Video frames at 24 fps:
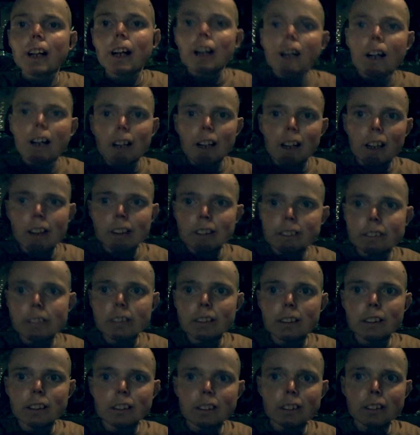And
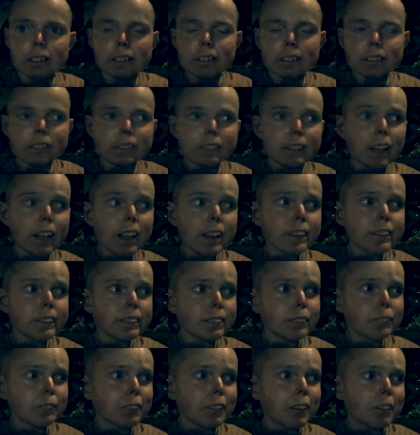yeah,
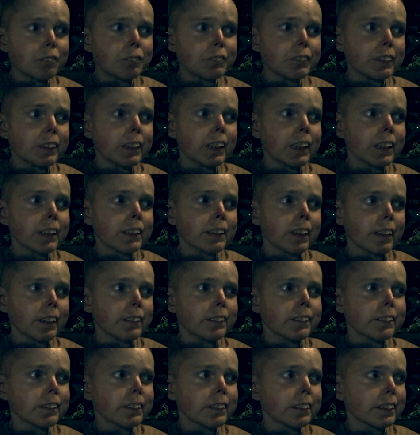we're having an early night.
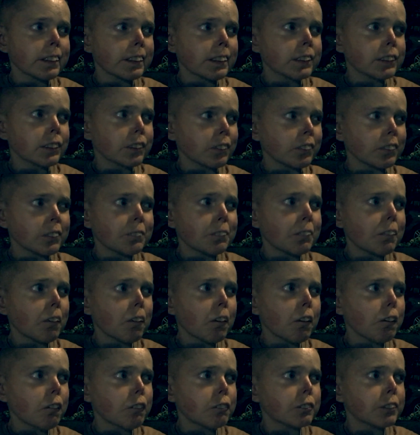I think it's only about
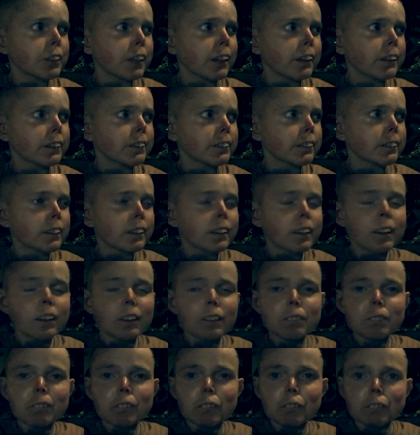9:30,
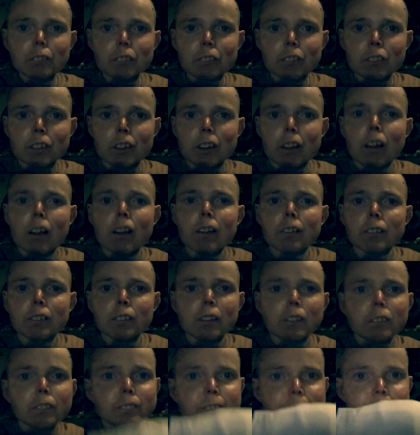but we're
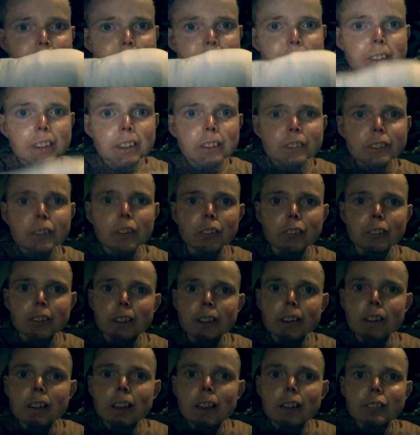gonna sorry,
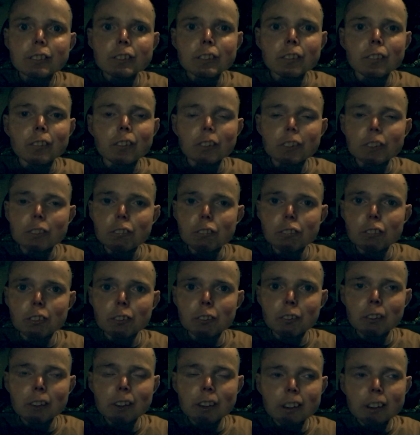still got the flu.